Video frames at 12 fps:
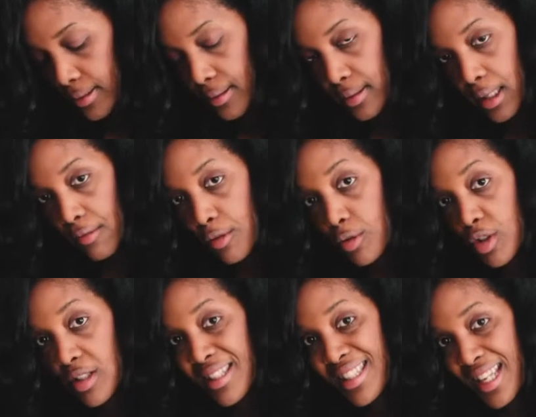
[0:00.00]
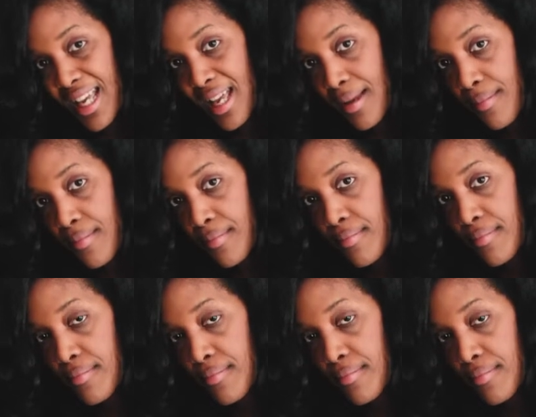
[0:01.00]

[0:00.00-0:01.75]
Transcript: give you the same